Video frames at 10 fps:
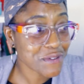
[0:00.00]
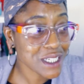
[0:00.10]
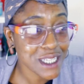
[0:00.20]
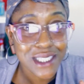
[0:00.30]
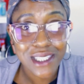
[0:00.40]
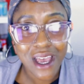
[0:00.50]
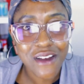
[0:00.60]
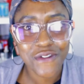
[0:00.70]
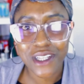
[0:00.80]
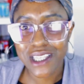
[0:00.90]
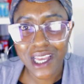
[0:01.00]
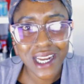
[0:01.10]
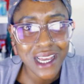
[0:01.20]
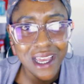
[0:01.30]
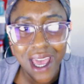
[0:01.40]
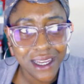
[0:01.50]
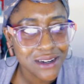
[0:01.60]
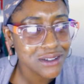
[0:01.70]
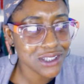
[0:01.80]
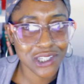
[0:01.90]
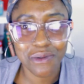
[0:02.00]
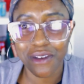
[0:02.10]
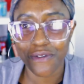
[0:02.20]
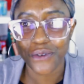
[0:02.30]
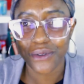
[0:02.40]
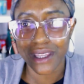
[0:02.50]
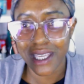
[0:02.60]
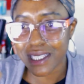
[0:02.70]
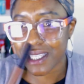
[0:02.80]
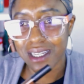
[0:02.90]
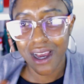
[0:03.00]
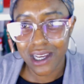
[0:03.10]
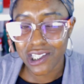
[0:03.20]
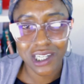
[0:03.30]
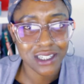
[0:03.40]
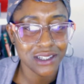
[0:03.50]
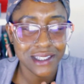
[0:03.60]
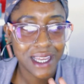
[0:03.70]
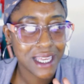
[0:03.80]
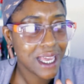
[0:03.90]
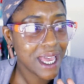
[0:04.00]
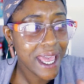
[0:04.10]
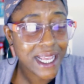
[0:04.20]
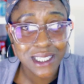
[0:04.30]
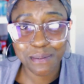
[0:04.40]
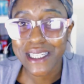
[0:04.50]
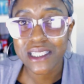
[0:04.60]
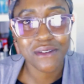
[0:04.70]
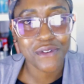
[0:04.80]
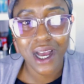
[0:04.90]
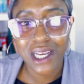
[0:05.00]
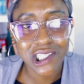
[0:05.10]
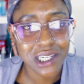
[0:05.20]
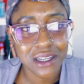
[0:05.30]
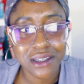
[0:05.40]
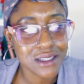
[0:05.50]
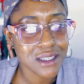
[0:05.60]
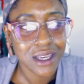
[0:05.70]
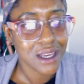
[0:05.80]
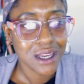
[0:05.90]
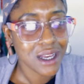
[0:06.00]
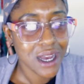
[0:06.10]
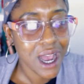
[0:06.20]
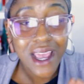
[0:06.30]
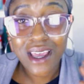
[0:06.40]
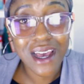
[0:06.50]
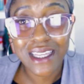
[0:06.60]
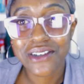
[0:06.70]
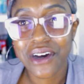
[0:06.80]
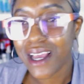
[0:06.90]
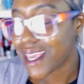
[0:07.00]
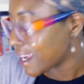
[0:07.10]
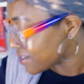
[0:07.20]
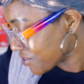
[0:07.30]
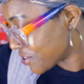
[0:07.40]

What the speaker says: and there's certain things, and I cannot do it for this and eyeshadows, like expensive eyeshadows. I cannot